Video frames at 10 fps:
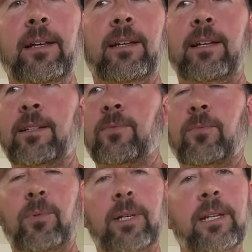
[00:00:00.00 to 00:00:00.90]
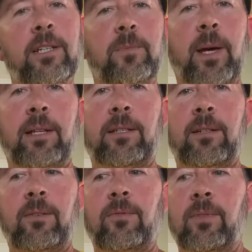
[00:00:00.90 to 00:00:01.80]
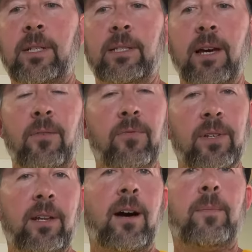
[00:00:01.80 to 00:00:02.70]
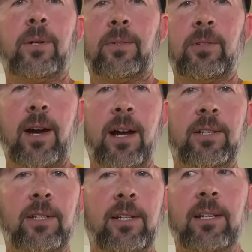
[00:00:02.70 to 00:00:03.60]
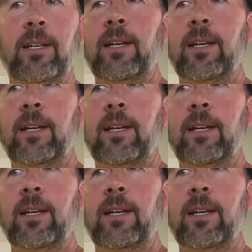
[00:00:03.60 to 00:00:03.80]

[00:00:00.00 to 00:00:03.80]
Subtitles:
It's inexpensive, it's got phenomenal traction,